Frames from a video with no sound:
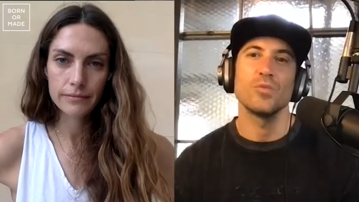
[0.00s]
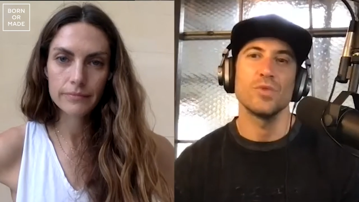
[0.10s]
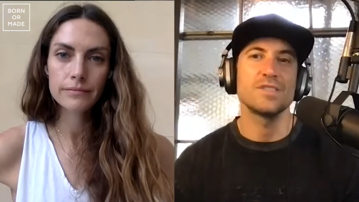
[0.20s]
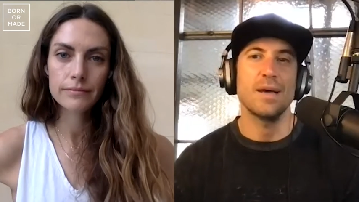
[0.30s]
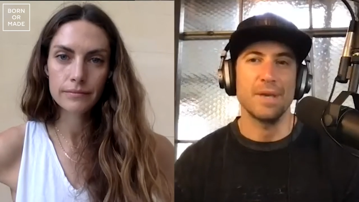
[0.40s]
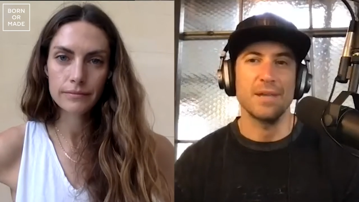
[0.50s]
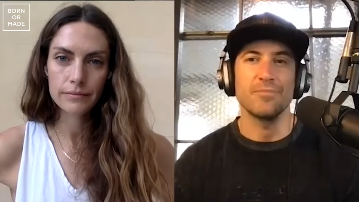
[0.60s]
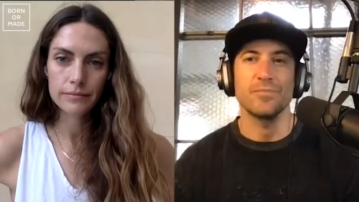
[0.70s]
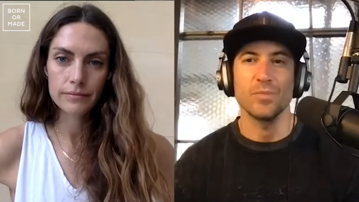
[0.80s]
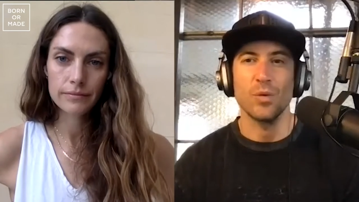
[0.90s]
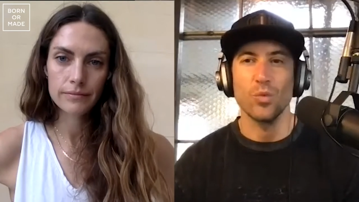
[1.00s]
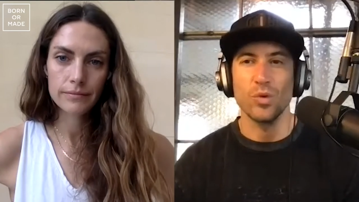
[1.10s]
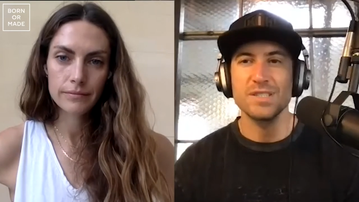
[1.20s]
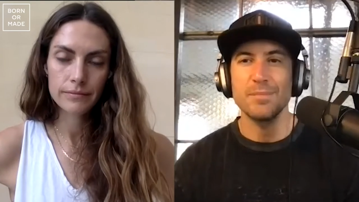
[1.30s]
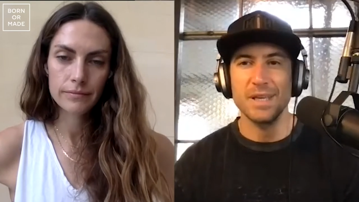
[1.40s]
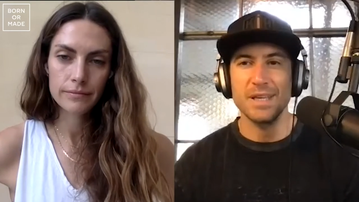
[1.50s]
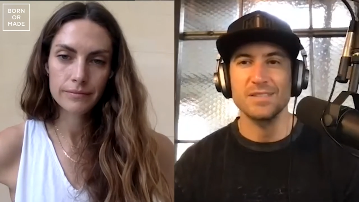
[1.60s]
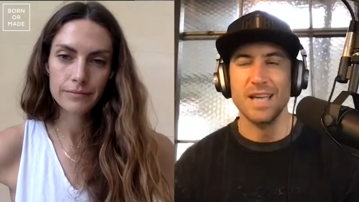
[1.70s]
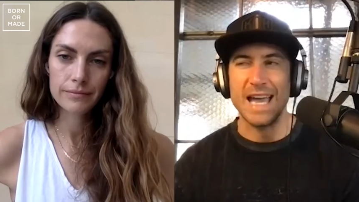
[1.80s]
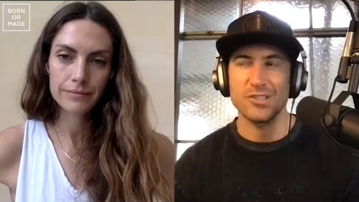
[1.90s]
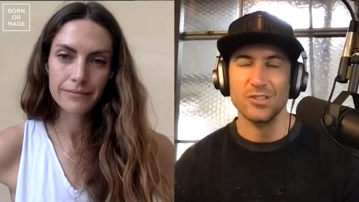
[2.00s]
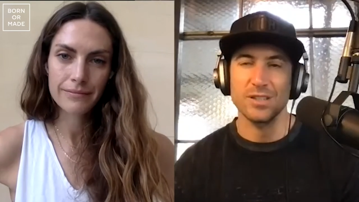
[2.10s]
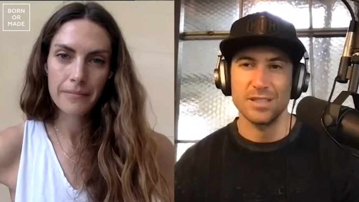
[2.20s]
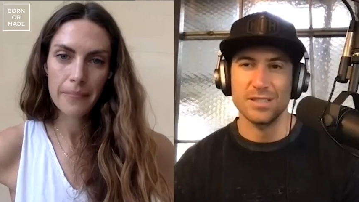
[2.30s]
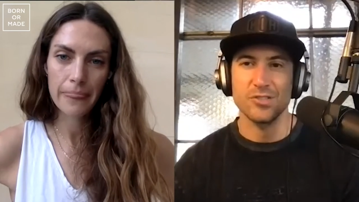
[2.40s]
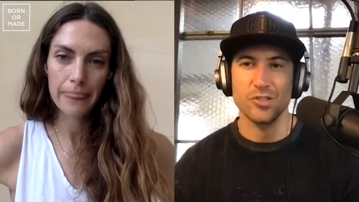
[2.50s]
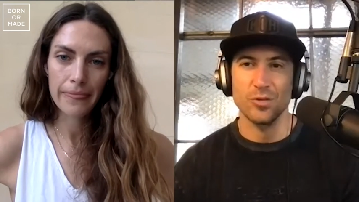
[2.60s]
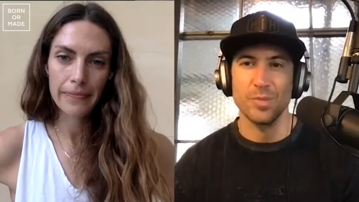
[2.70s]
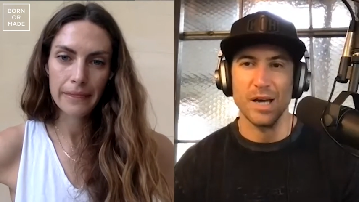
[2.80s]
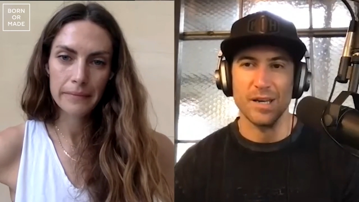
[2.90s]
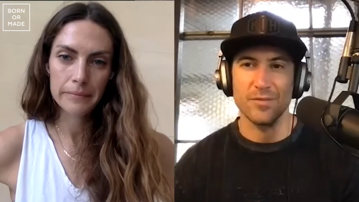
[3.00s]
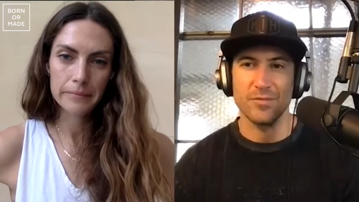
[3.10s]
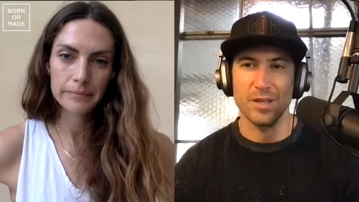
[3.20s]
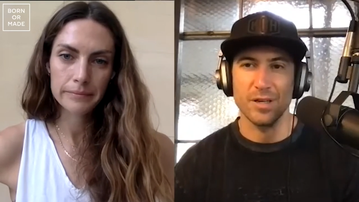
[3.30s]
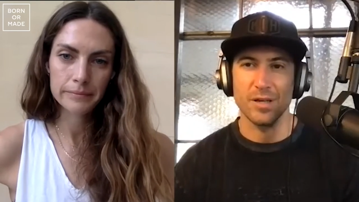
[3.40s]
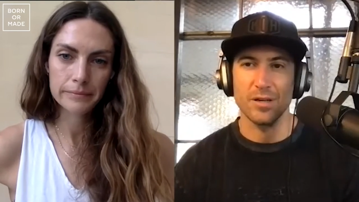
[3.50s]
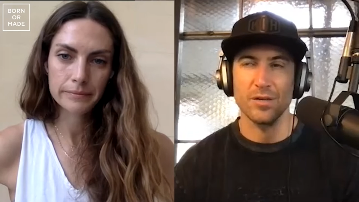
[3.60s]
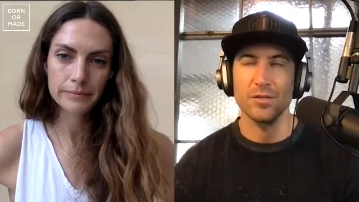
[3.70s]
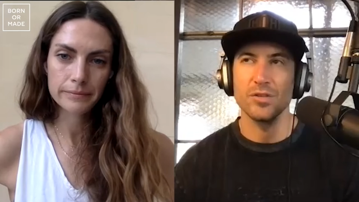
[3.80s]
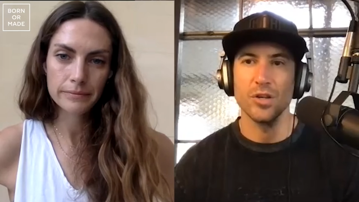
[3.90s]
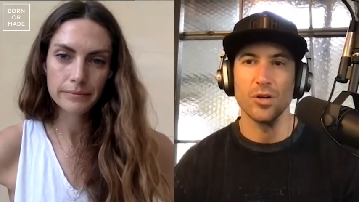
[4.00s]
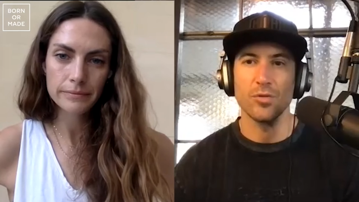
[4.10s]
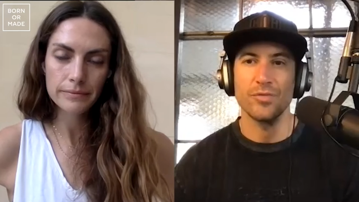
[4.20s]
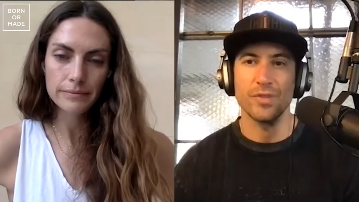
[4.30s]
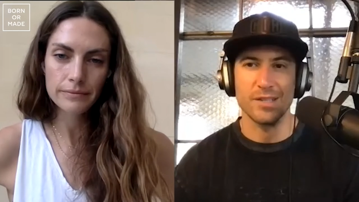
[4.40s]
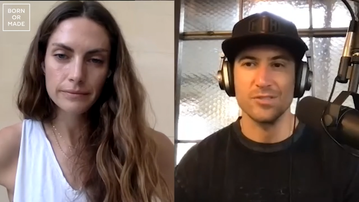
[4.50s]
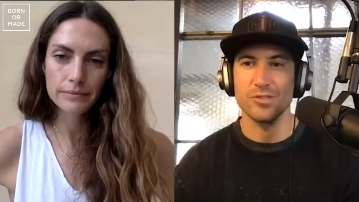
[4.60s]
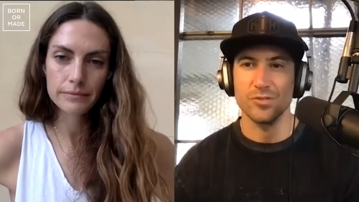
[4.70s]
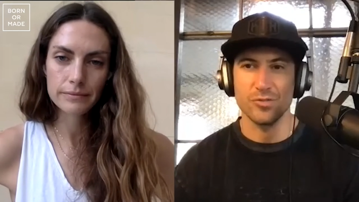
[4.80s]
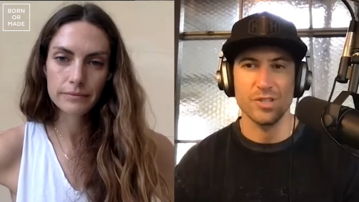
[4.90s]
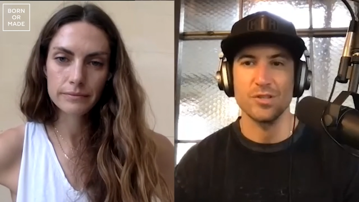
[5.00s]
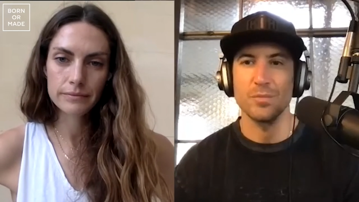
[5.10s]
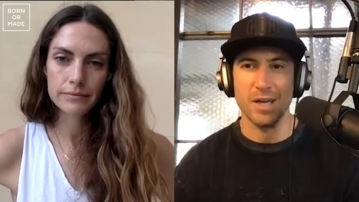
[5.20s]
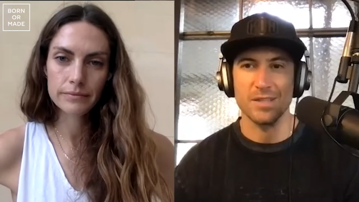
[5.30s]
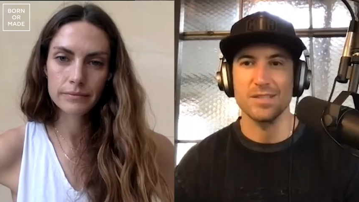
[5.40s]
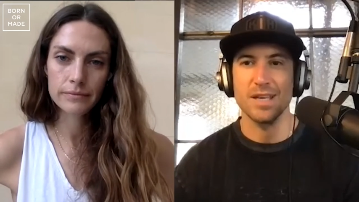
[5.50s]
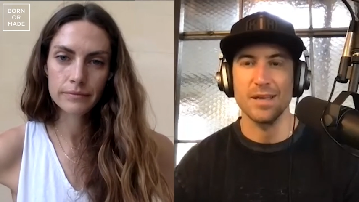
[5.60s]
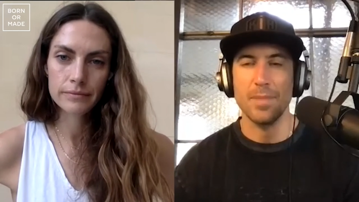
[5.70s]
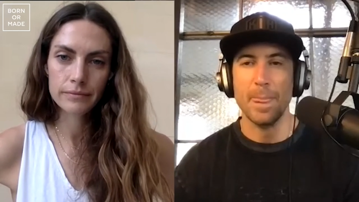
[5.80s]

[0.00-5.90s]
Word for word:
Speaker 1: what does that mean? Like what does it mean to actually listen to your body via, you know, fitness, nutrition, mindset?